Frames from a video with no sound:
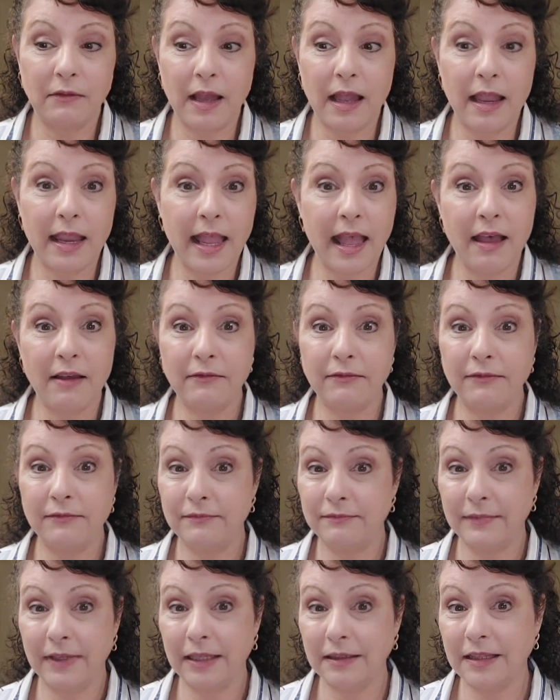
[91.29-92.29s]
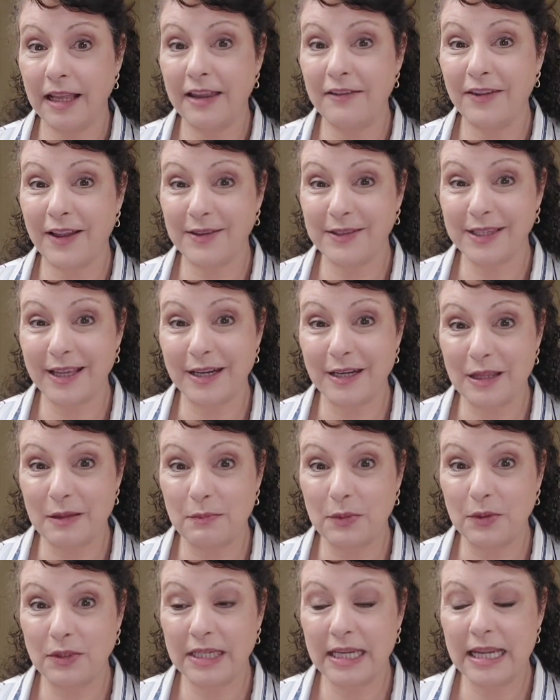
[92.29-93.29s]
I have a life outside of the
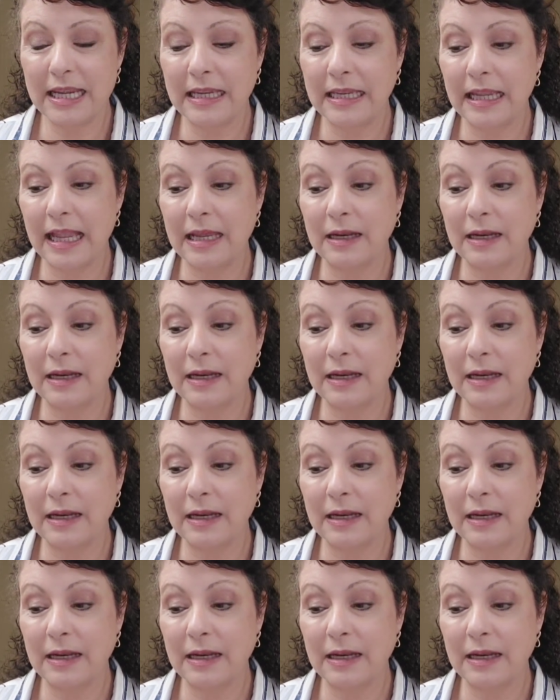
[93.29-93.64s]
boutique.